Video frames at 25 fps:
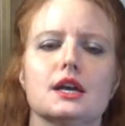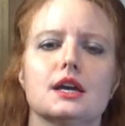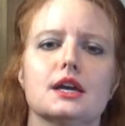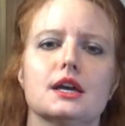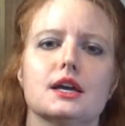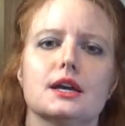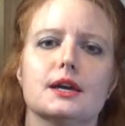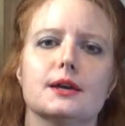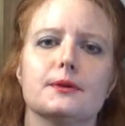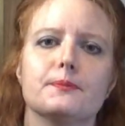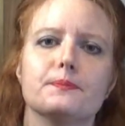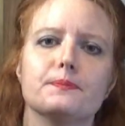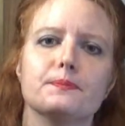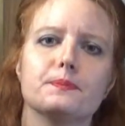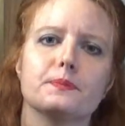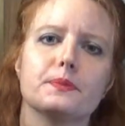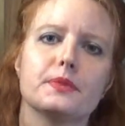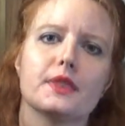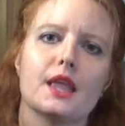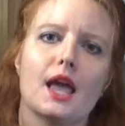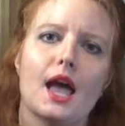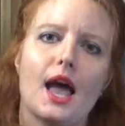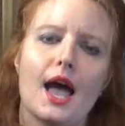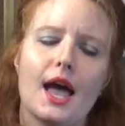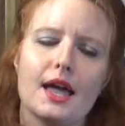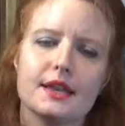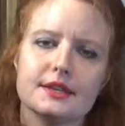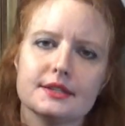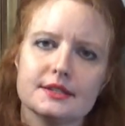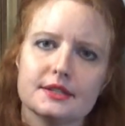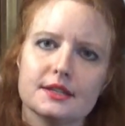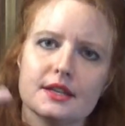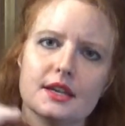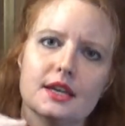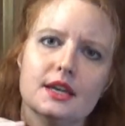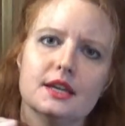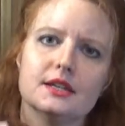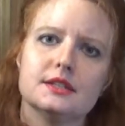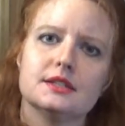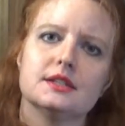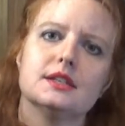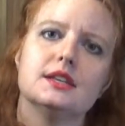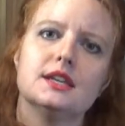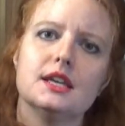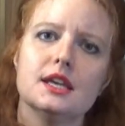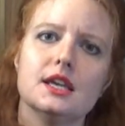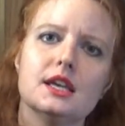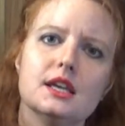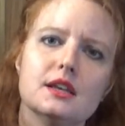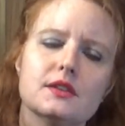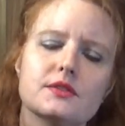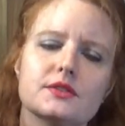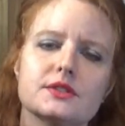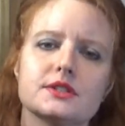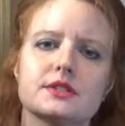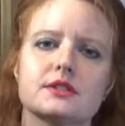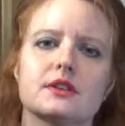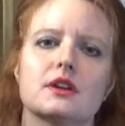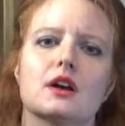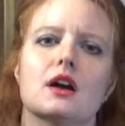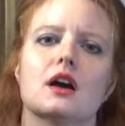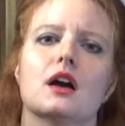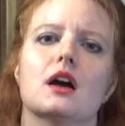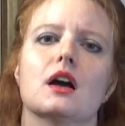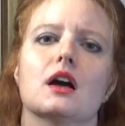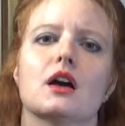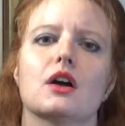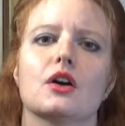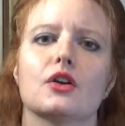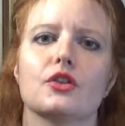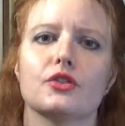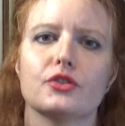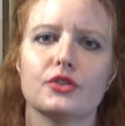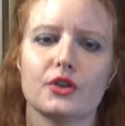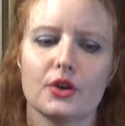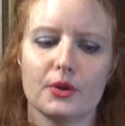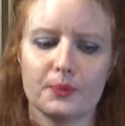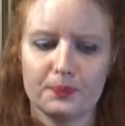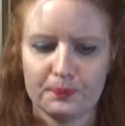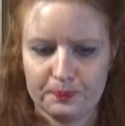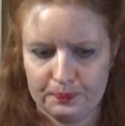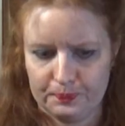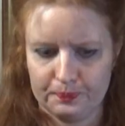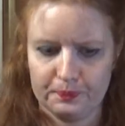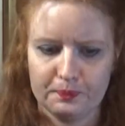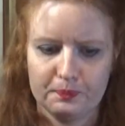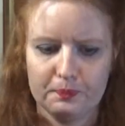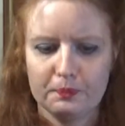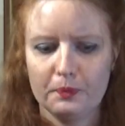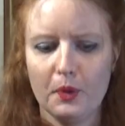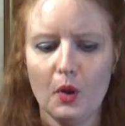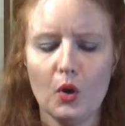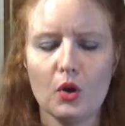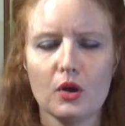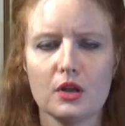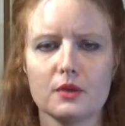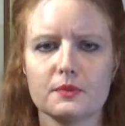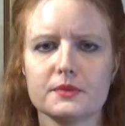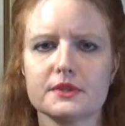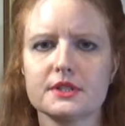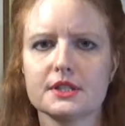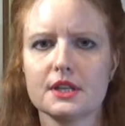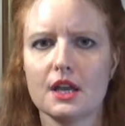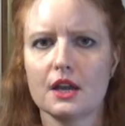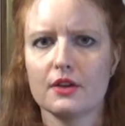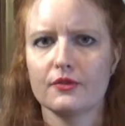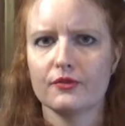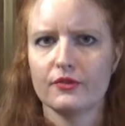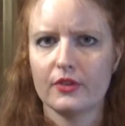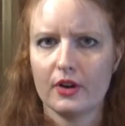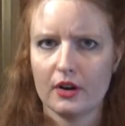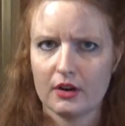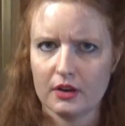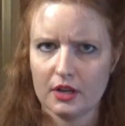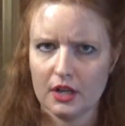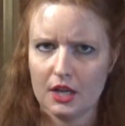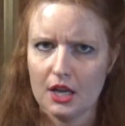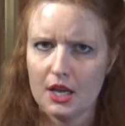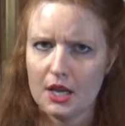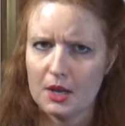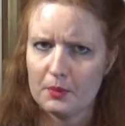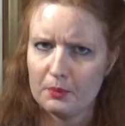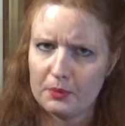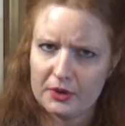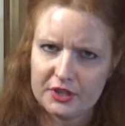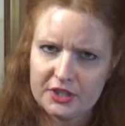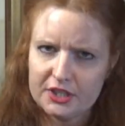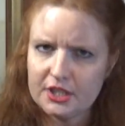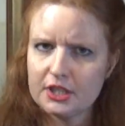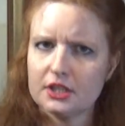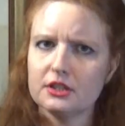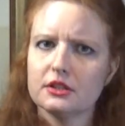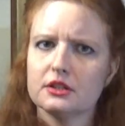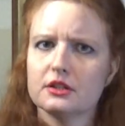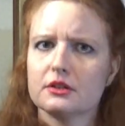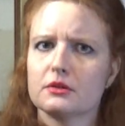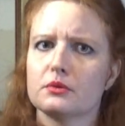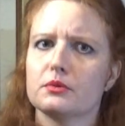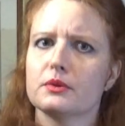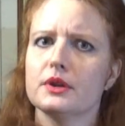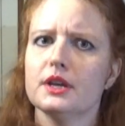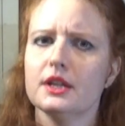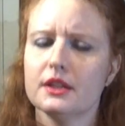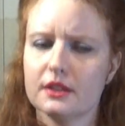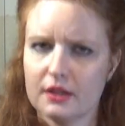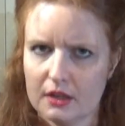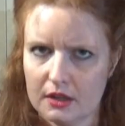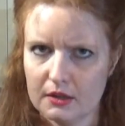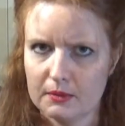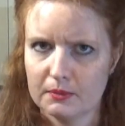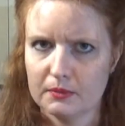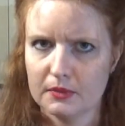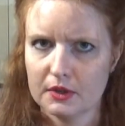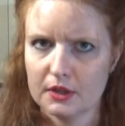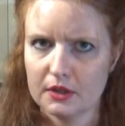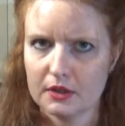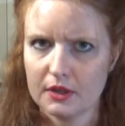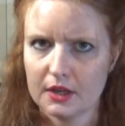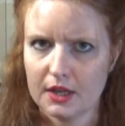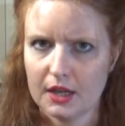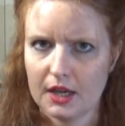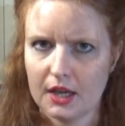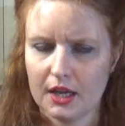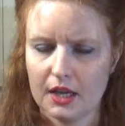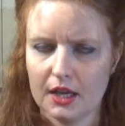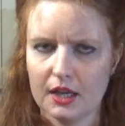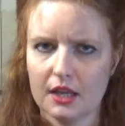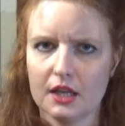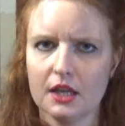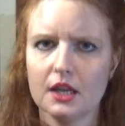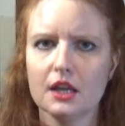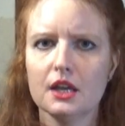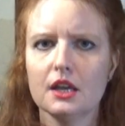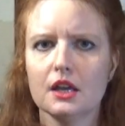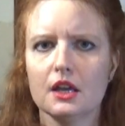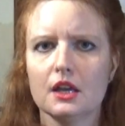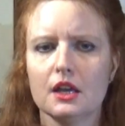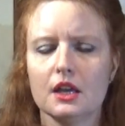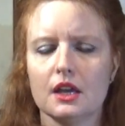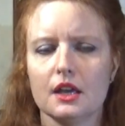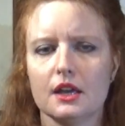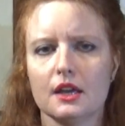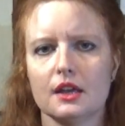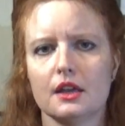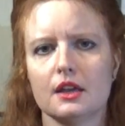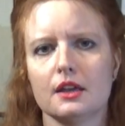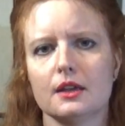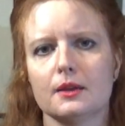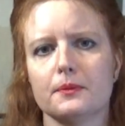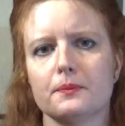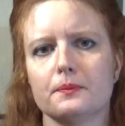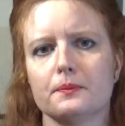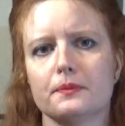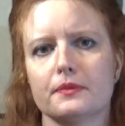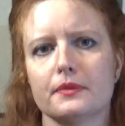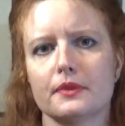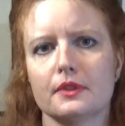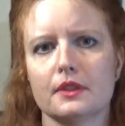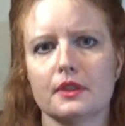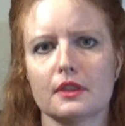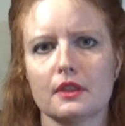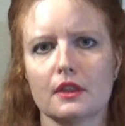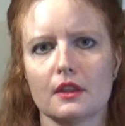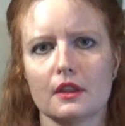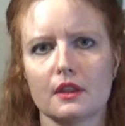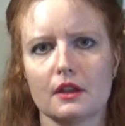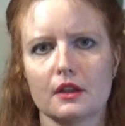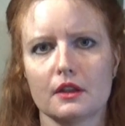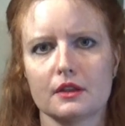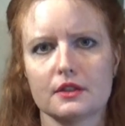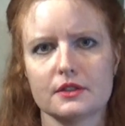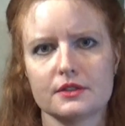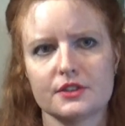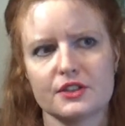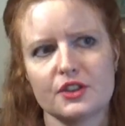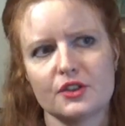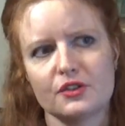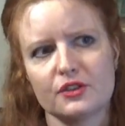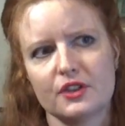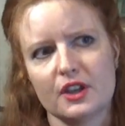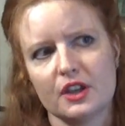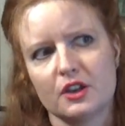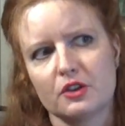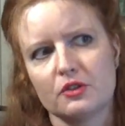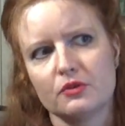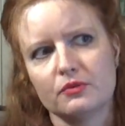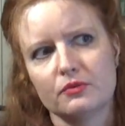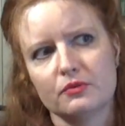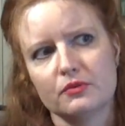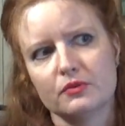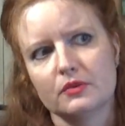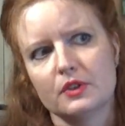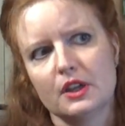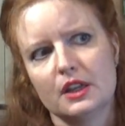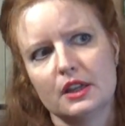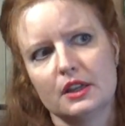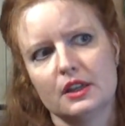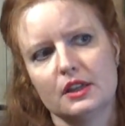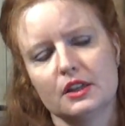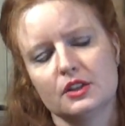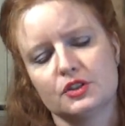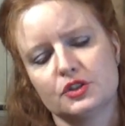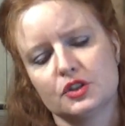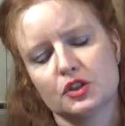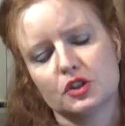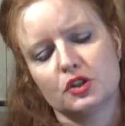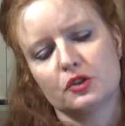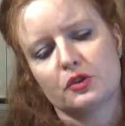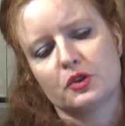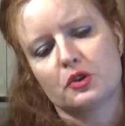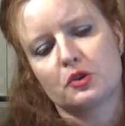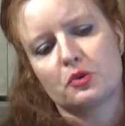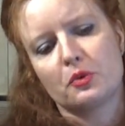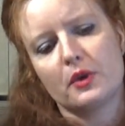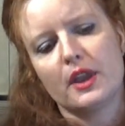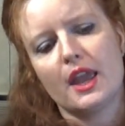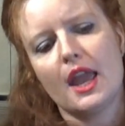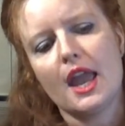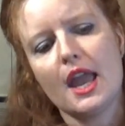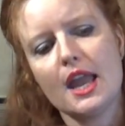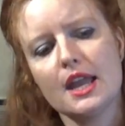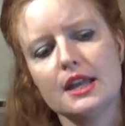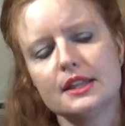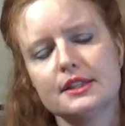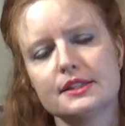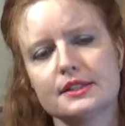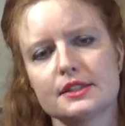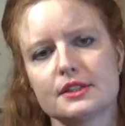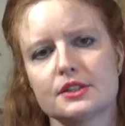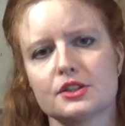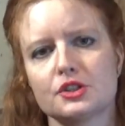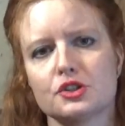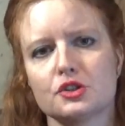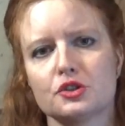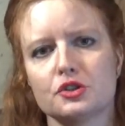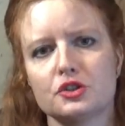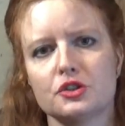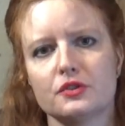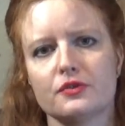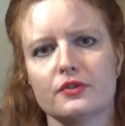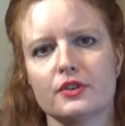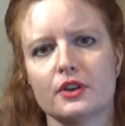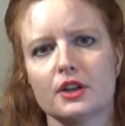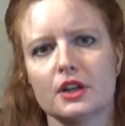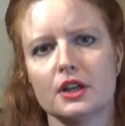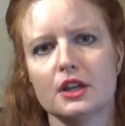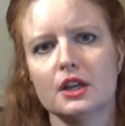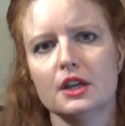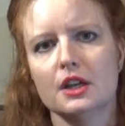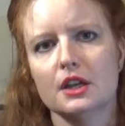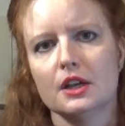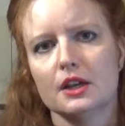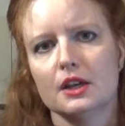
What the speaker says: and it gives the poems a very particular rhythm, okay. So it sort of creates a sort of a